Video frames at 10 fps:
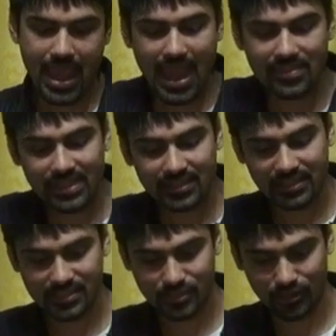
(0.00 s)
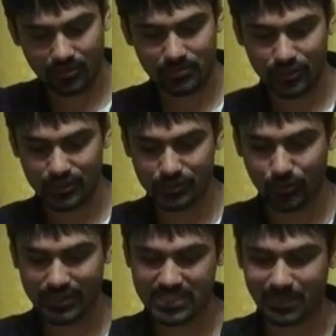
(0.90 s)
And then this term, your
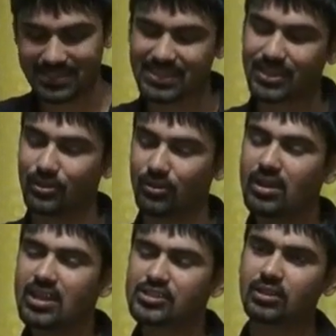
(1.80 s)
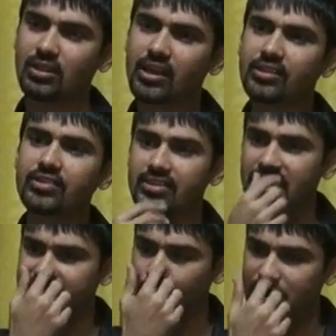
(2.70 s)
noise is my signal. So a lot of the
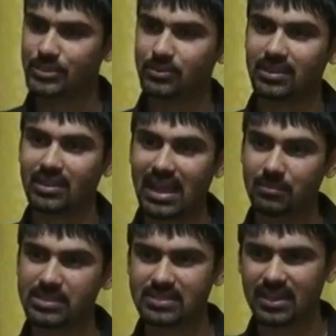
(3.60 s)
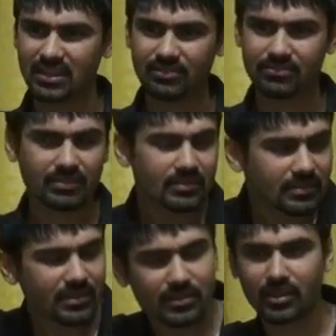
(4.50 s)
things that we do in the lab is kind of
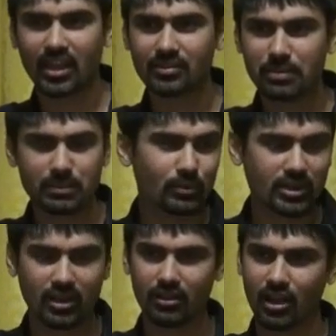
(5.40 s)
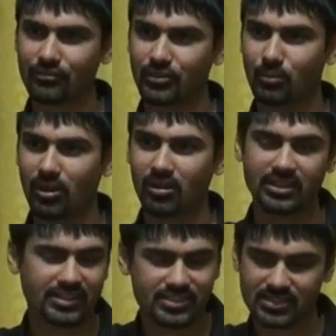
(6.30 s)
a lot of people would call off the wall
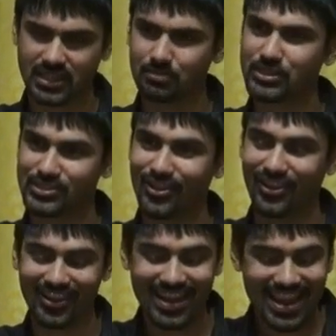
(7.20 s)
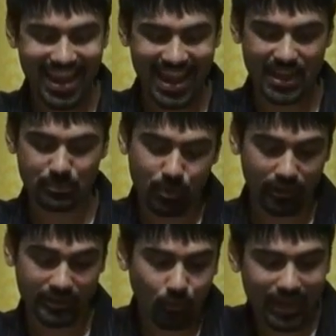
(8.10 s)
and just kind of bizarre. And, and
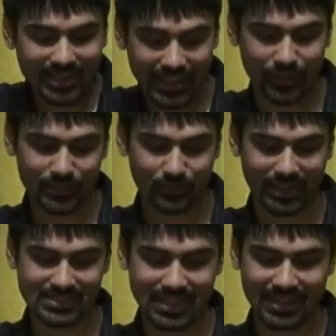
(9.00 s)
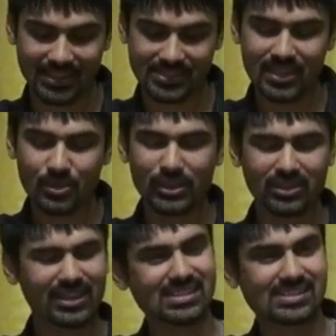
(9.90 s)
part of the way to characterize that is we
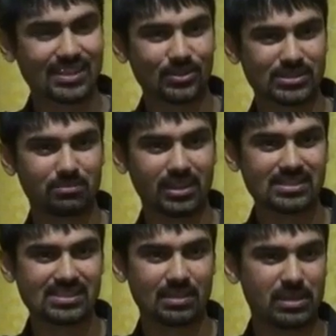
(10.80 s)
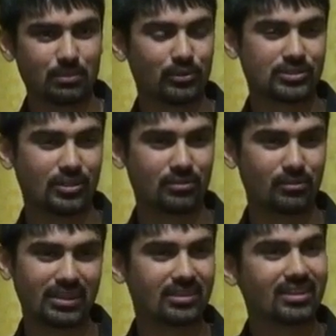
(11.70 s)
look at signals in places that people don't
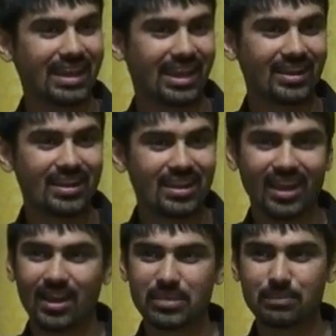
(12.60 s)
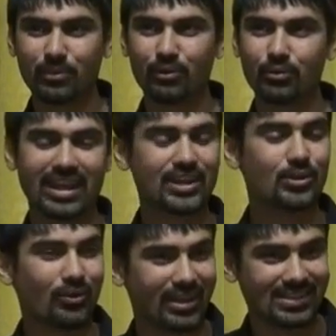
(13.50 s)
really look at. Uh, people would
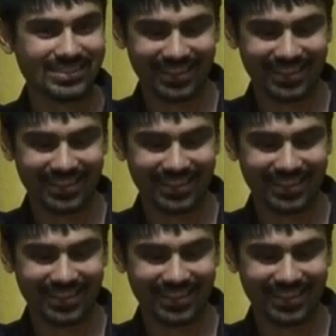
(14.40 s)
ignore it.